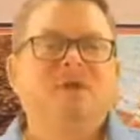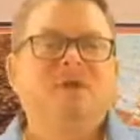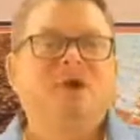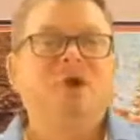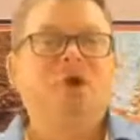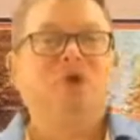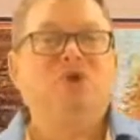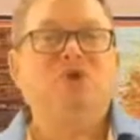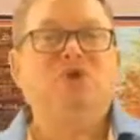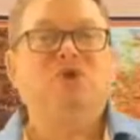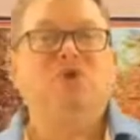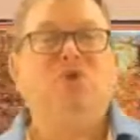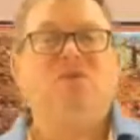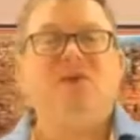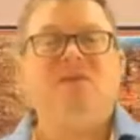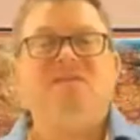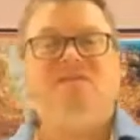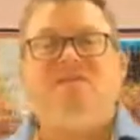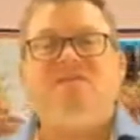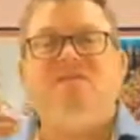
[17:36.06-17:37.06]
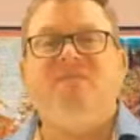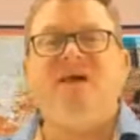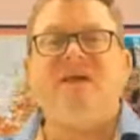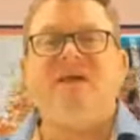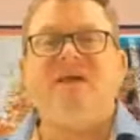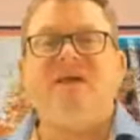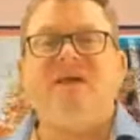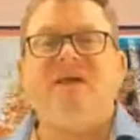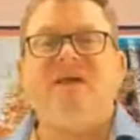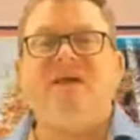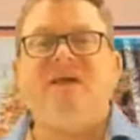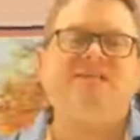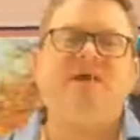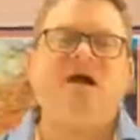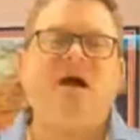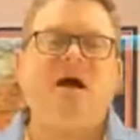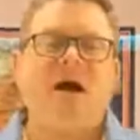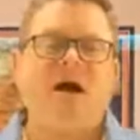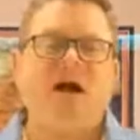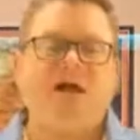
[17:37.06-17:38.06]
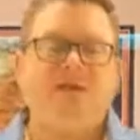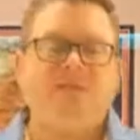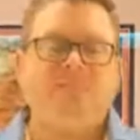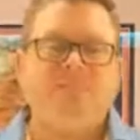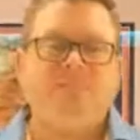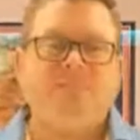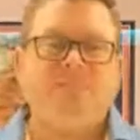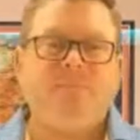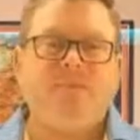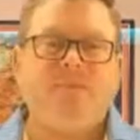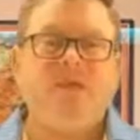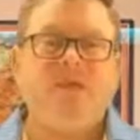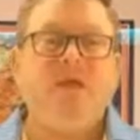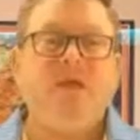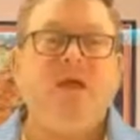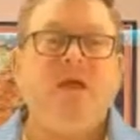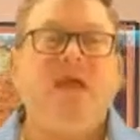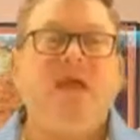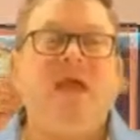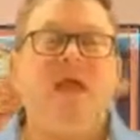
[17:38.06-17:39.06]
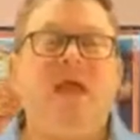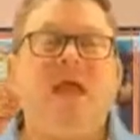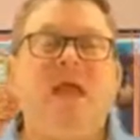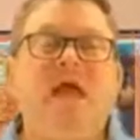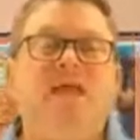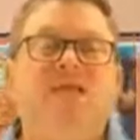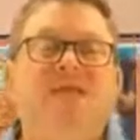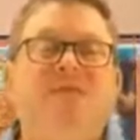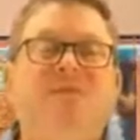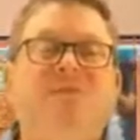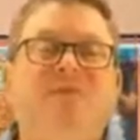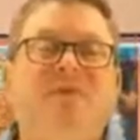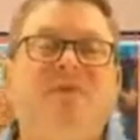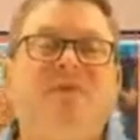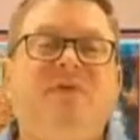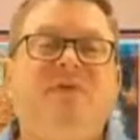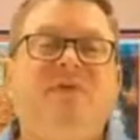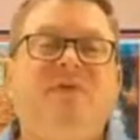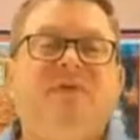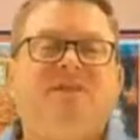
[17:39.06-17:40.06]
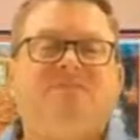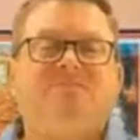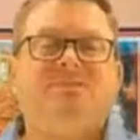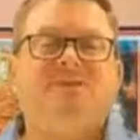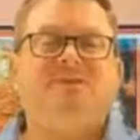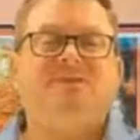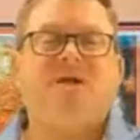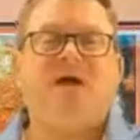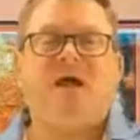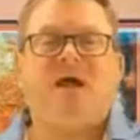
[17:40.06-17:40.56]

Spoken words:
Your investment is high and their investment is high.